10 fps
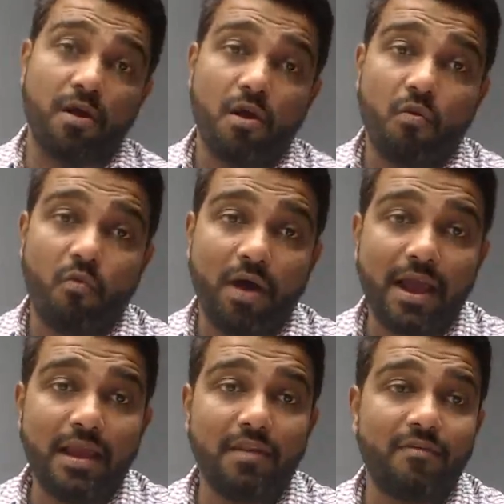
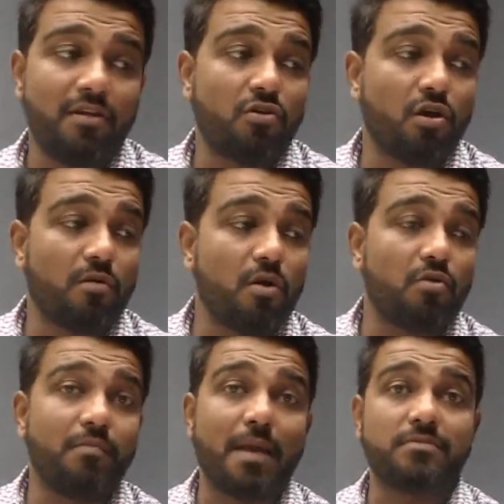While when you talk
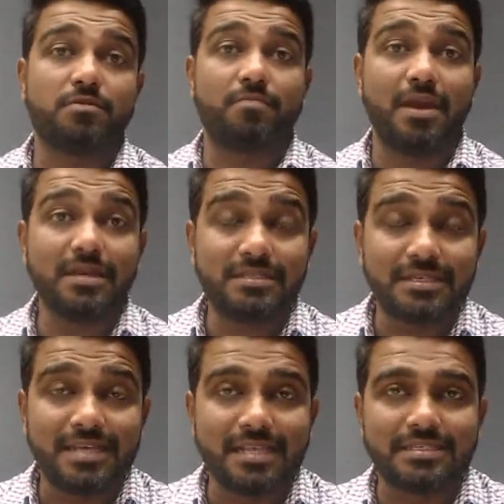about MEMS-based
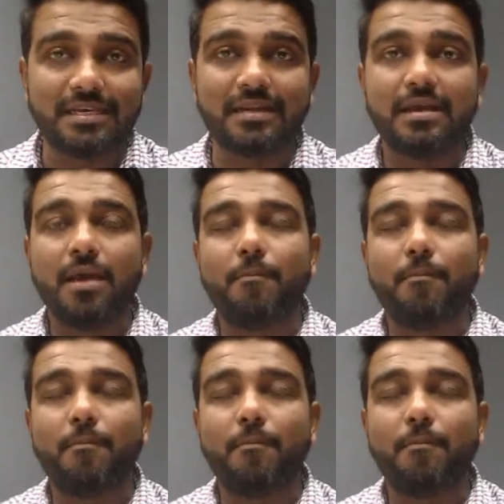sensors,